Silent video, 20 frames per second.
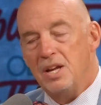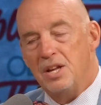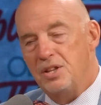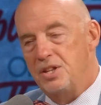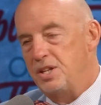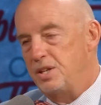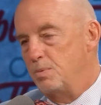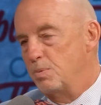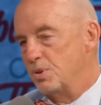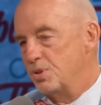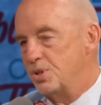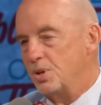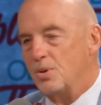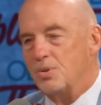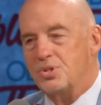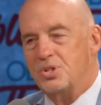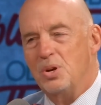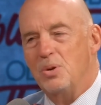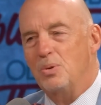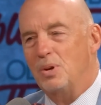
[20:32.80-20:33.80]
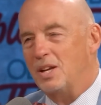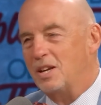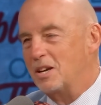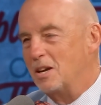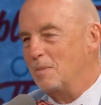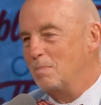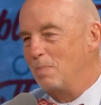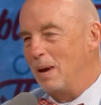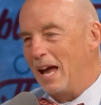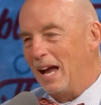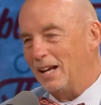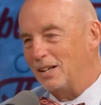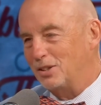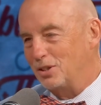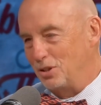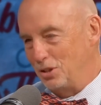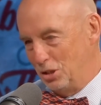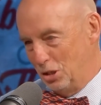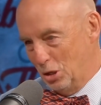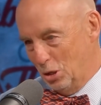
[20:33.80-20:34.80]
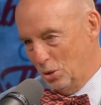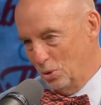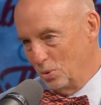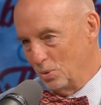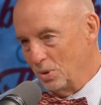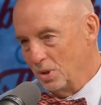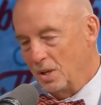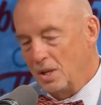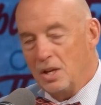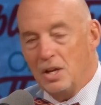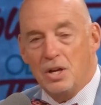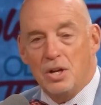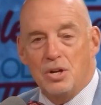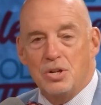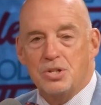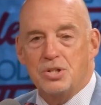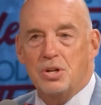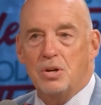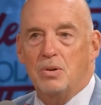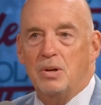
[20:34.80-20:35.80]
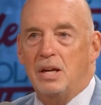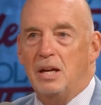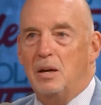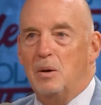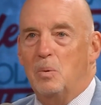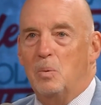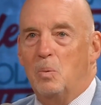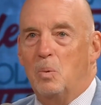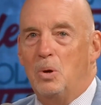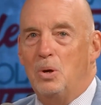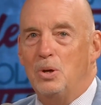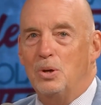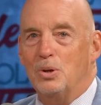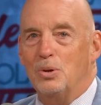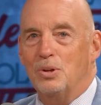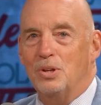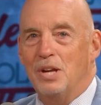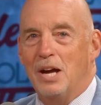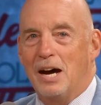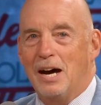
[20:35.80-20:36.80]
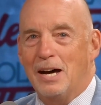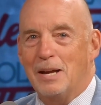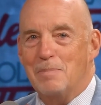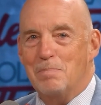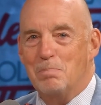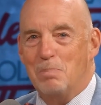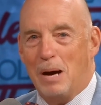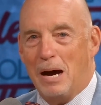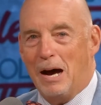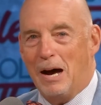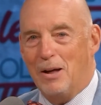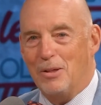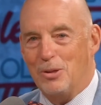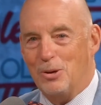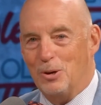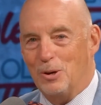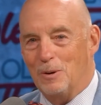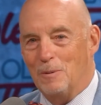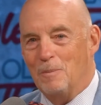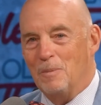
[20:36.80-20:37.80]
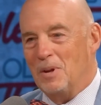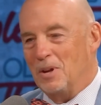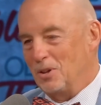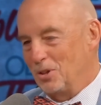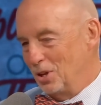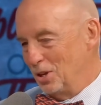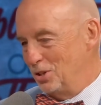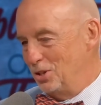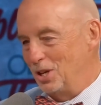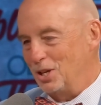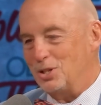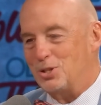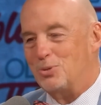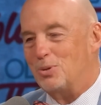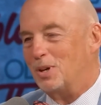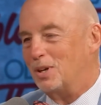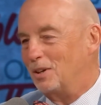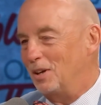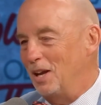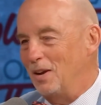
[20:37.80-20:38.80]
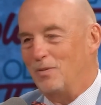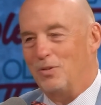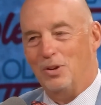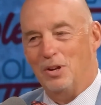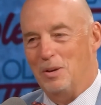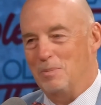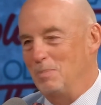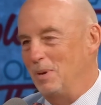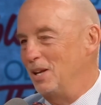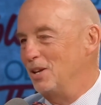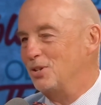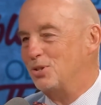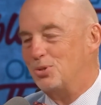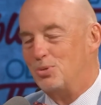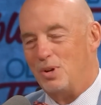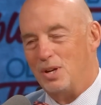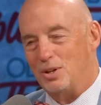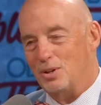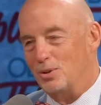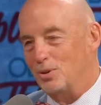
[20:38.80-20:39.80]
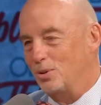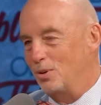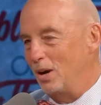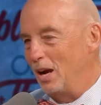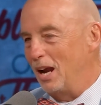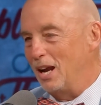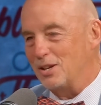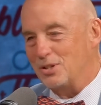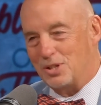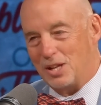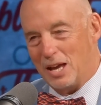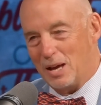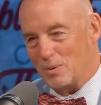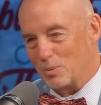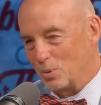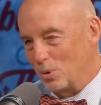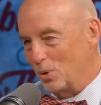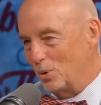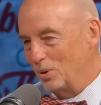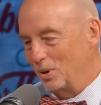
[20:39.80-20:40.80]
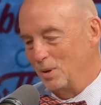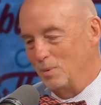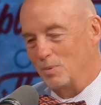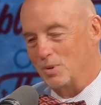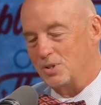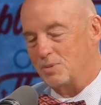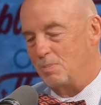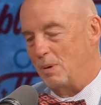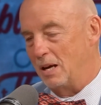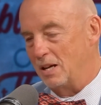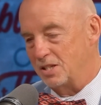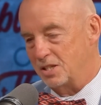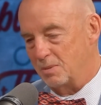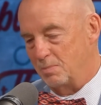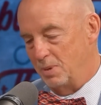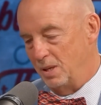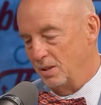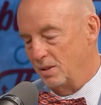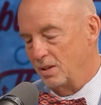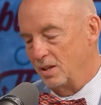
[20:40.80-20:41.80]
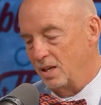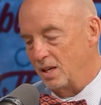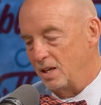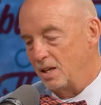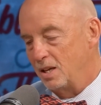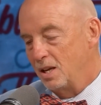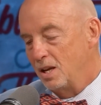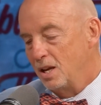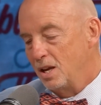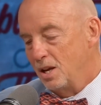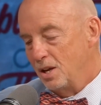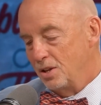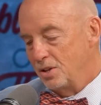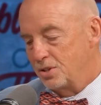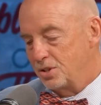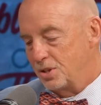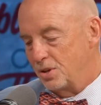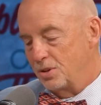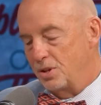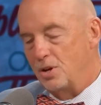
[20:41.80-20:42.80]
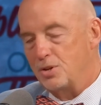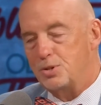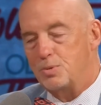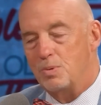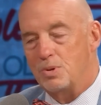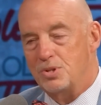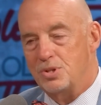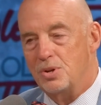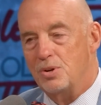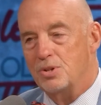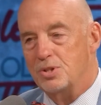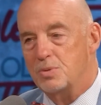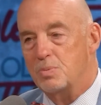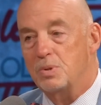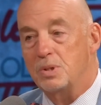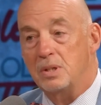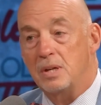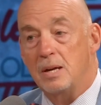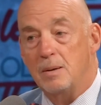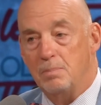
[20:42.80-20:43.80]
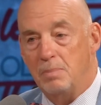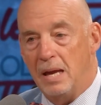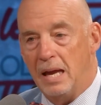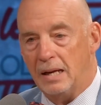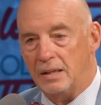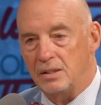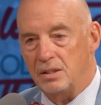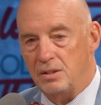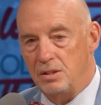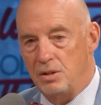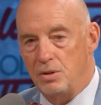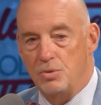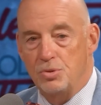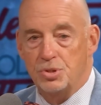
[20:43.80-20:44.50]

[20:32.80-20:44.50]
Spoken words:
The results only come back to you. So it will not bother the district level administrator who has that role and responsibility. So those results would come back to you.